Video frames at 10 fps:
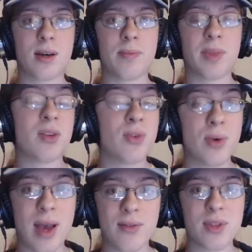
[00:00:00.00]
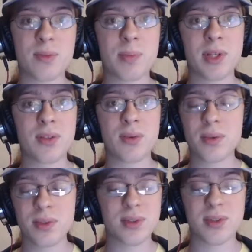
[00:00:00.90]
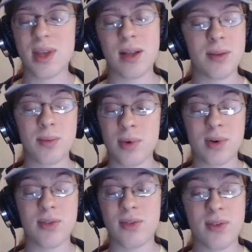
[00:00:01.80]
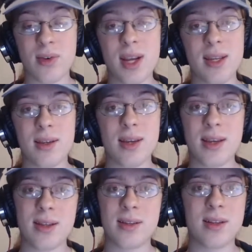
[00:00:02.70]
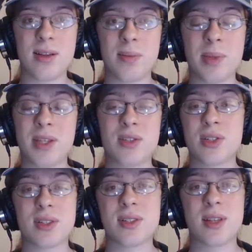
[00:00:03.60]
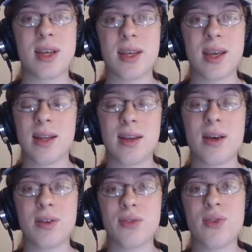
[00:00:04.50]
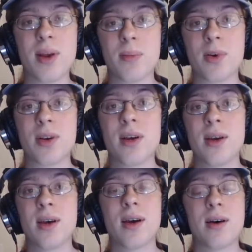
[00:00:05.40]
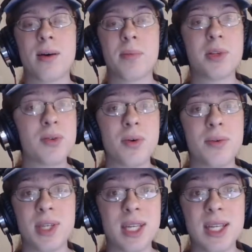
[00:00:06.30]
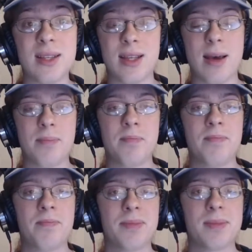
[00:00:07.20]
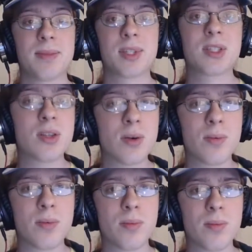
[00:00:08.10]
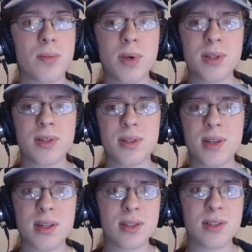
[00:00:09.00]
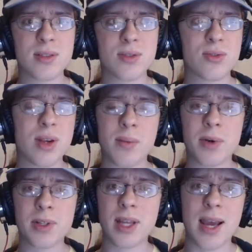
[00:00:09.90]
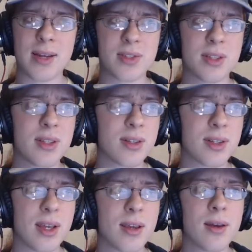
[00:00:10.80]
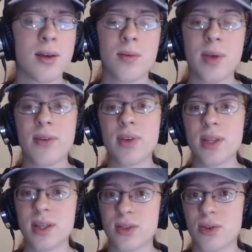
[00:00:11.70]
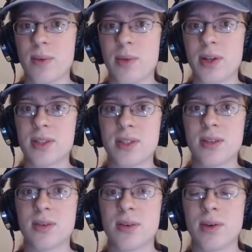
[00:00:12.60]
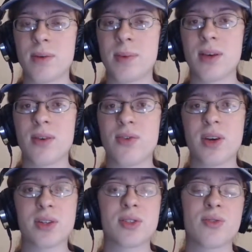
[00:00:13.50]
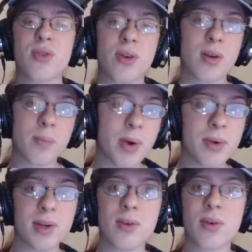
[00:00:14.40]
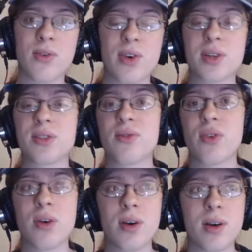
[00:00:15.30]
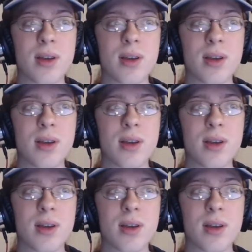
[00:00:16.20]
If you have those build tools, that'll work great, and it'll be just like any other framework, but you don't need them. So what does Tram-One actually look like? Well, everything in Tram-One is either going to be a function for a component or a function for a hook.